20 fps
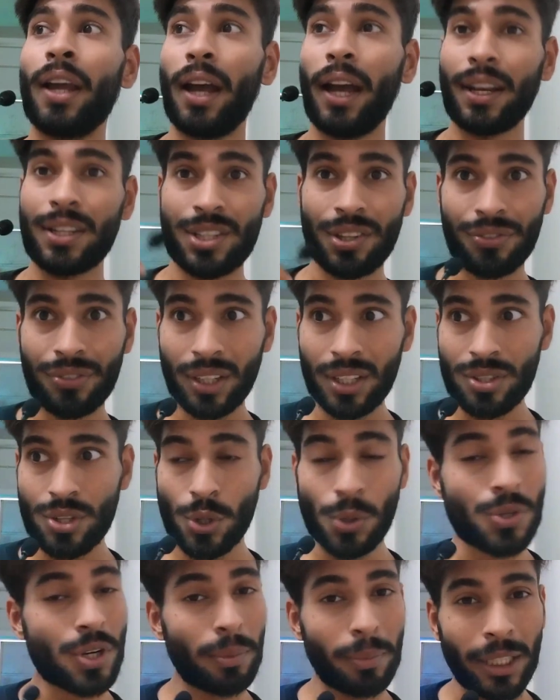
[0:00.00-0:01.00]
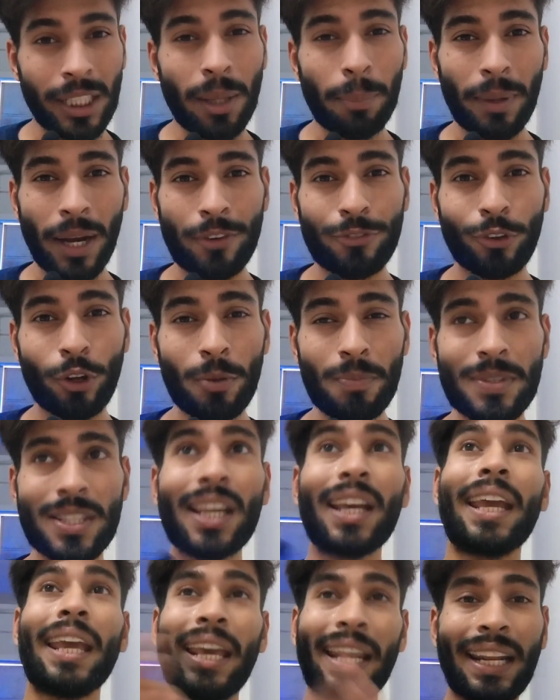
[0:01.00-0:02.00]
and different social media platforms
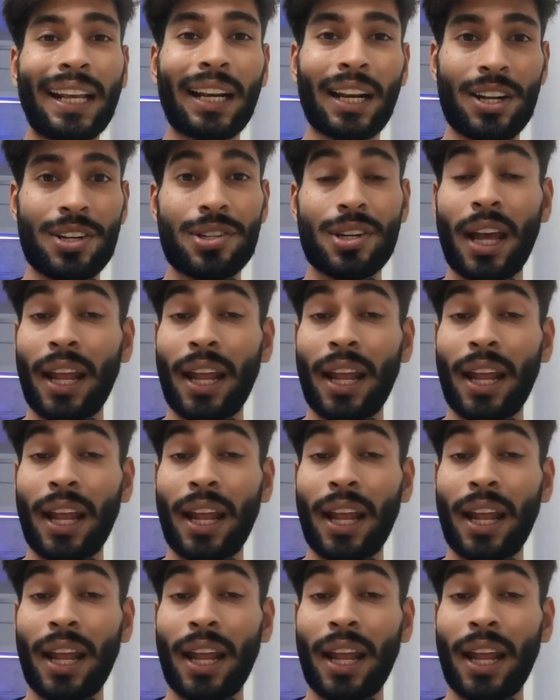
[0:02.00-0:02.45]
in English.